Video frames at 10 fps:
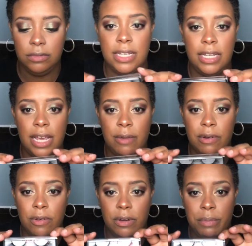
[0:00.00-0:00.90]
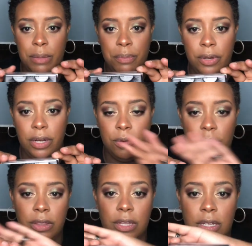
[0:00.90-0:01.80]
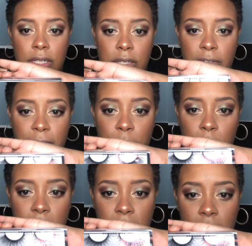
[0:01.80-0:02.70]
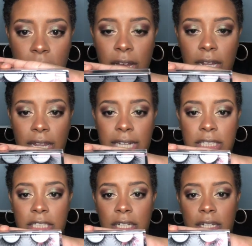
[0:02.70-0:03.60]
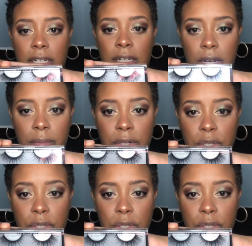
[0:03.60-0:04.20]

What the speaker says: Today we're going to be putting on the Sephora Collection number